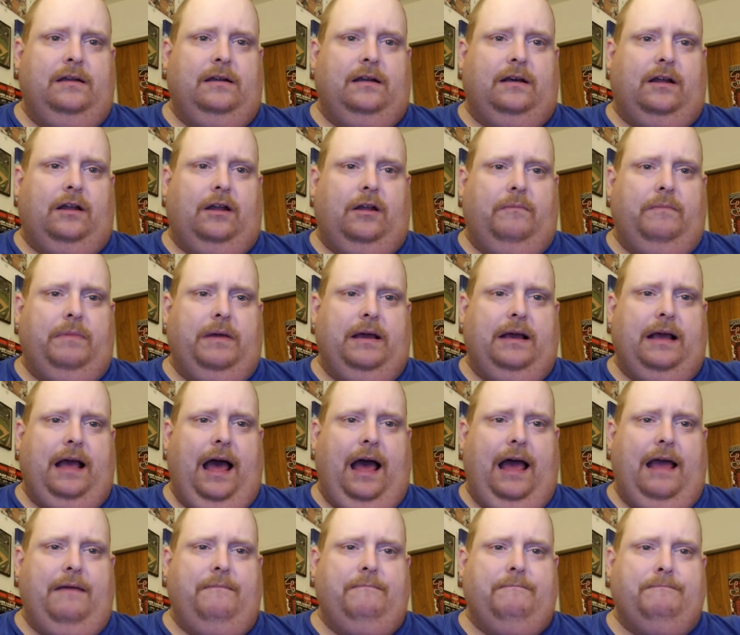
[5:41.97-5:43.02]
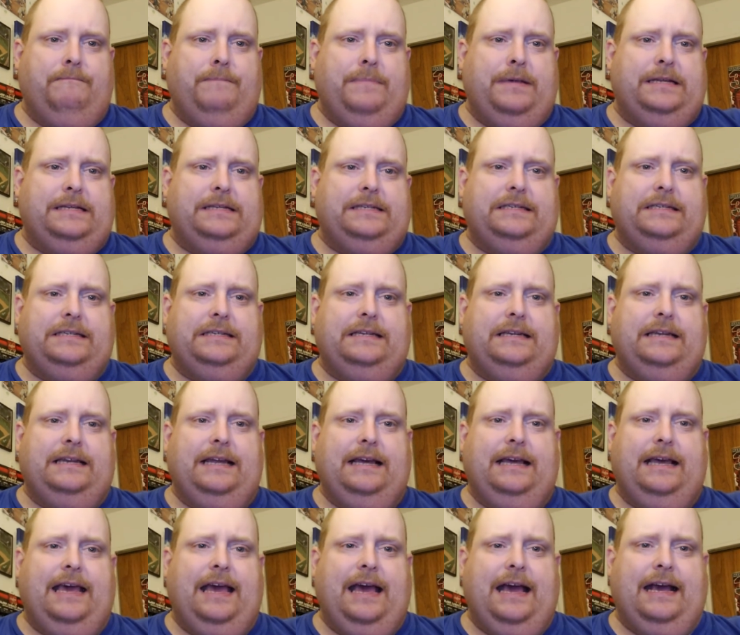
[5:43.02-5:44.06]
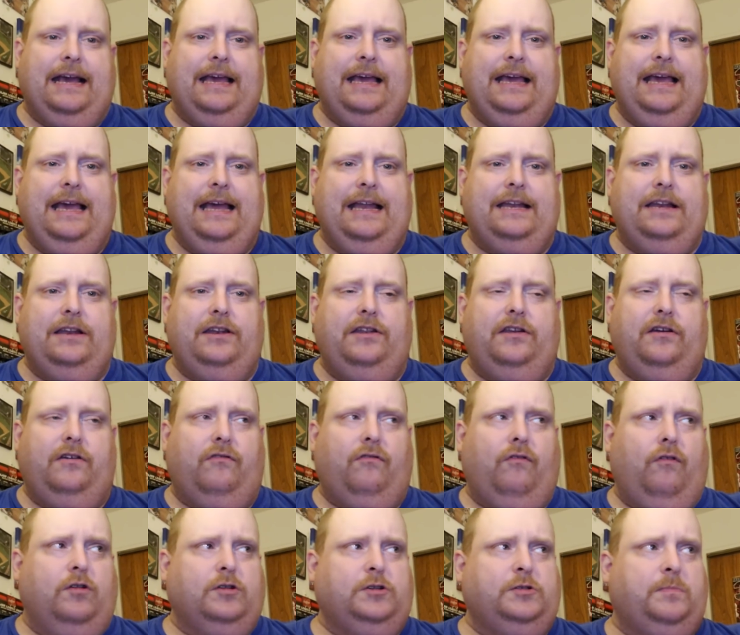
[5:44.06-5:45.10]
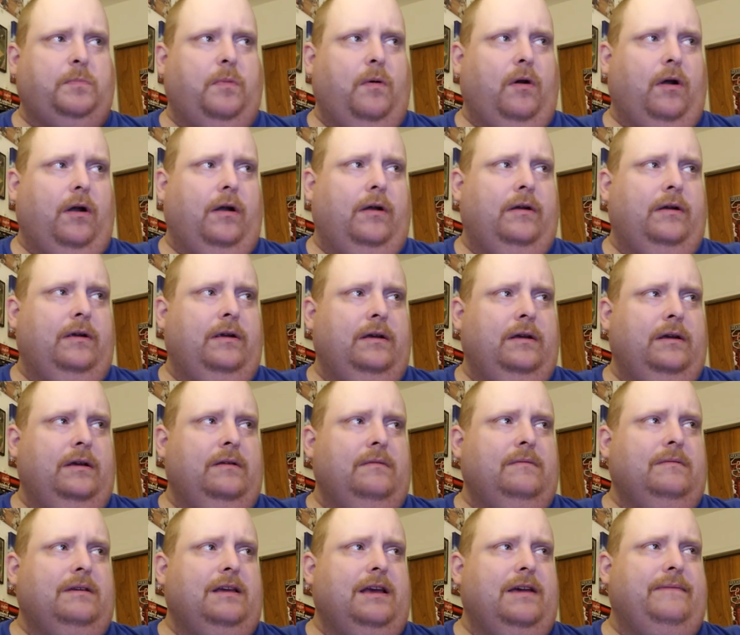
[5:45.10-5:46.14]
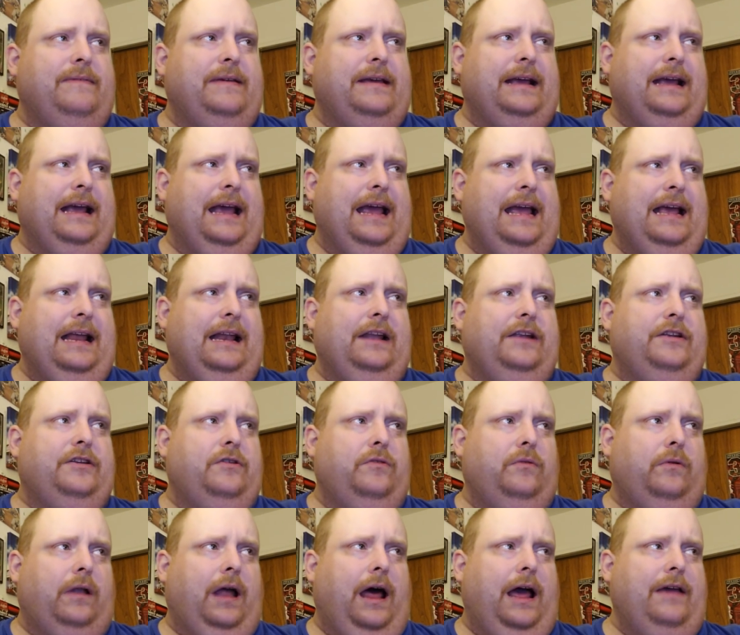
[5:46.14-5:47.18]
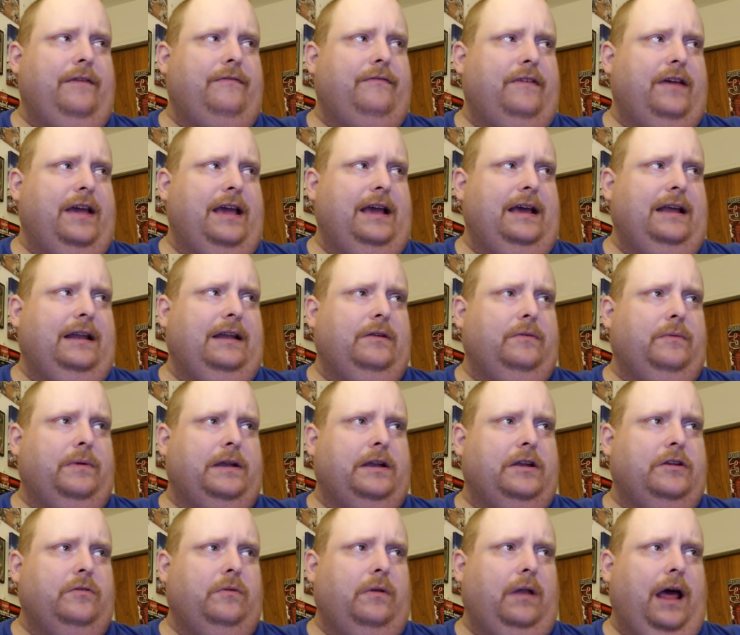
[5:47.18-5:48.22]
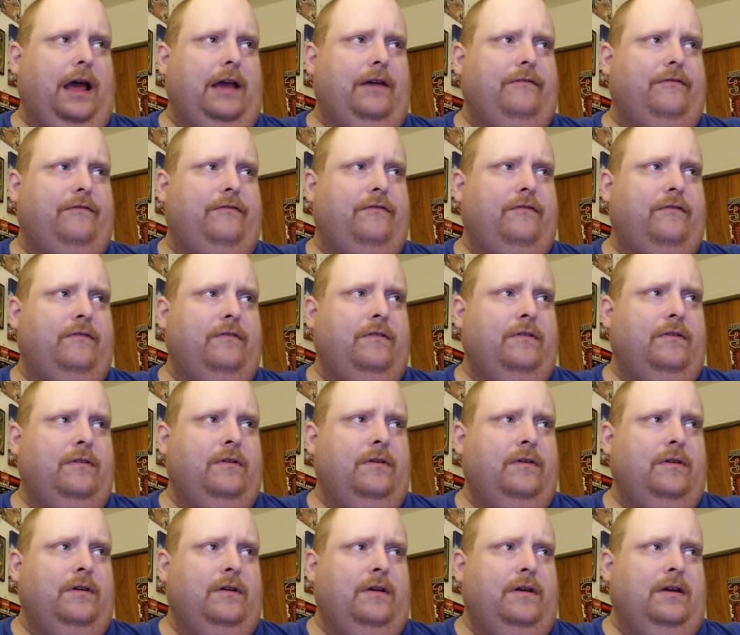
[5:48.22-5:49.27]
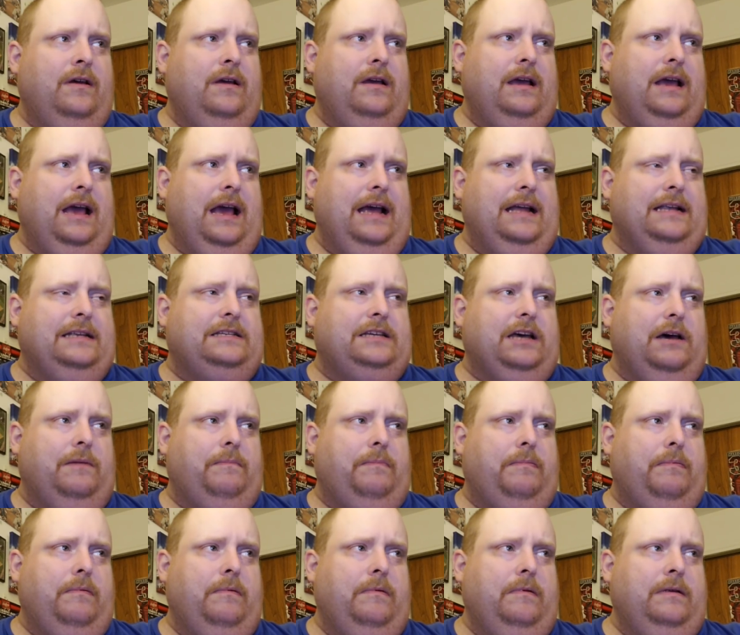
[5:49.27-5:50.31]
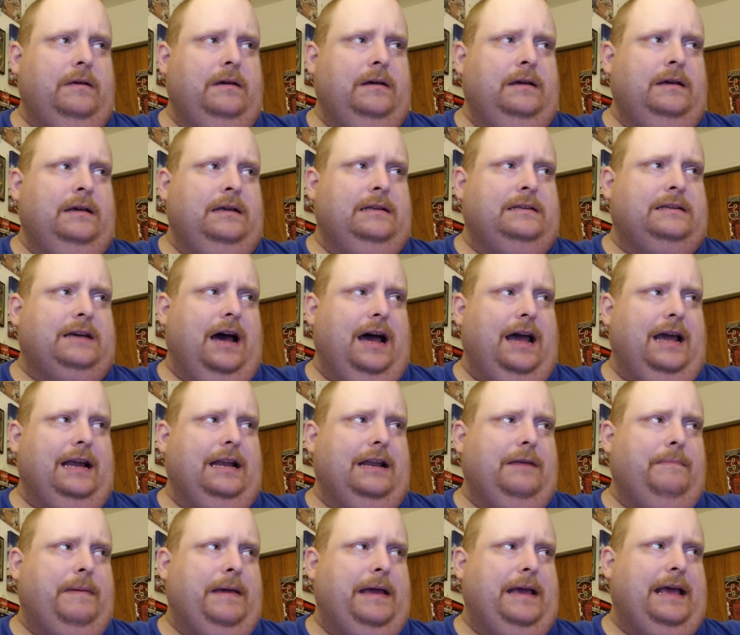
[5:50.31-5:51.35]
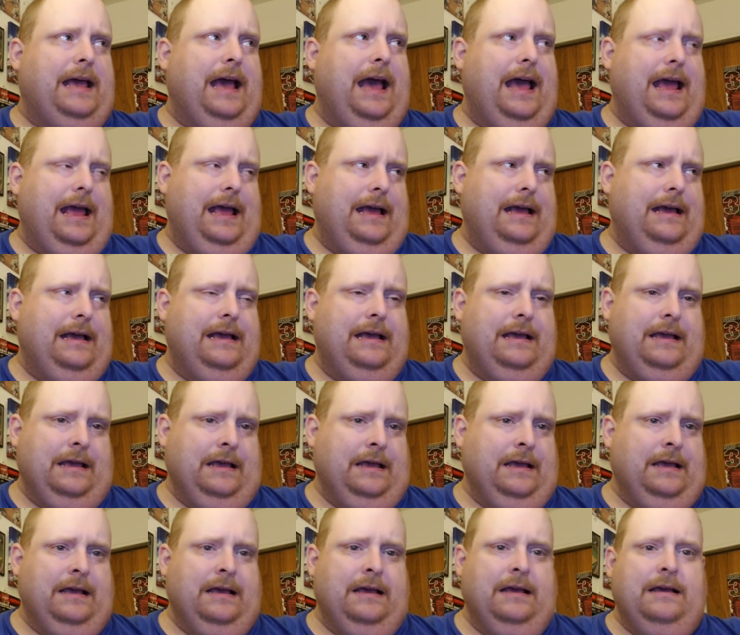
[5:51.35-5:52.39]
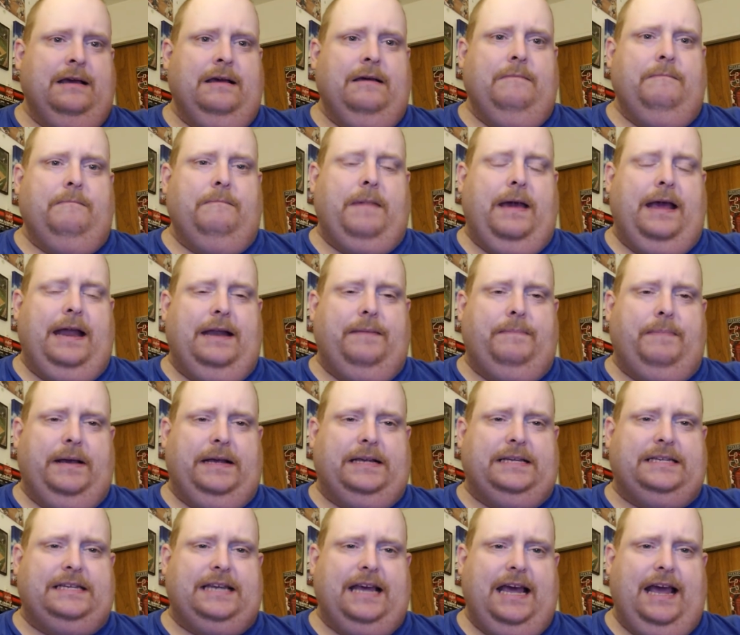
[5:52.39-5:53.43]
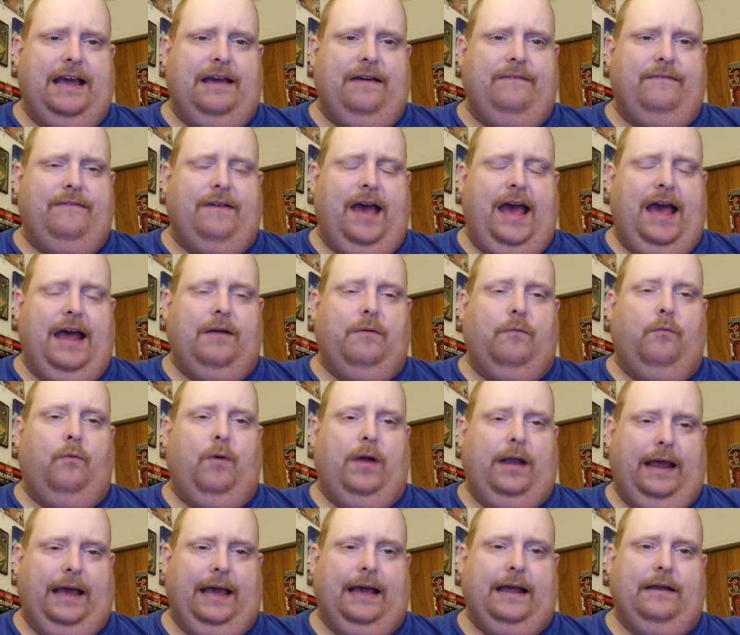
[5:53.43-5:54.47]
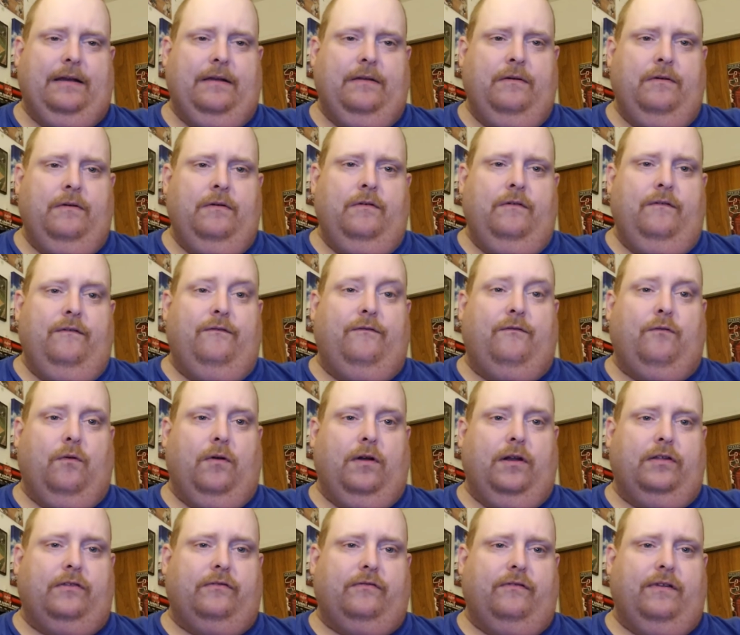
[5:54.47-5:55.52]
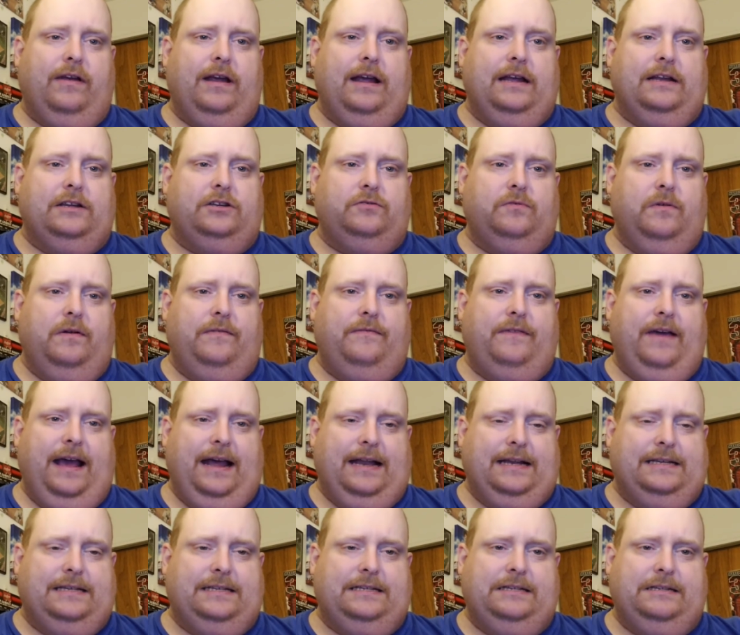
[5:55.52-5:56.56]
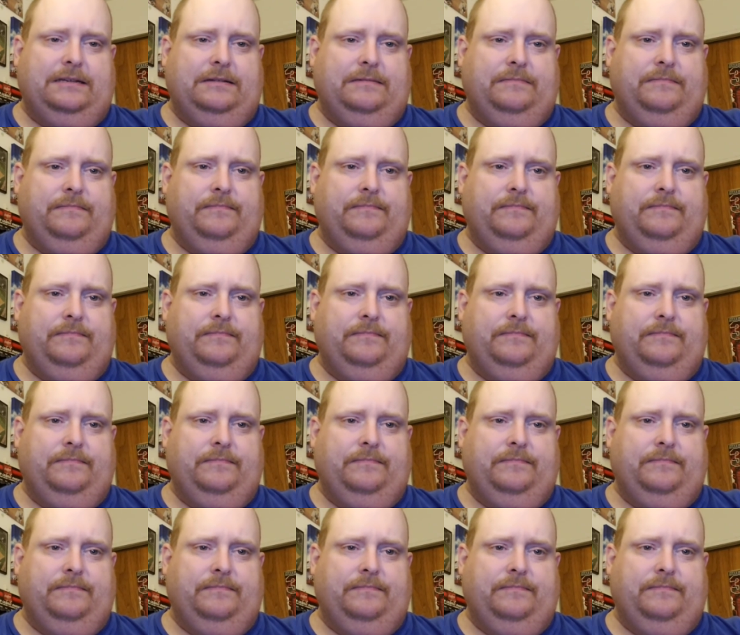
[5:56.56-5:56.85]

The Colombia guy missed the kick. He hit the crossbar, giving England new life. England with the new life ends up tying the PK, made a big save, and winning it 4 to 3 to advance.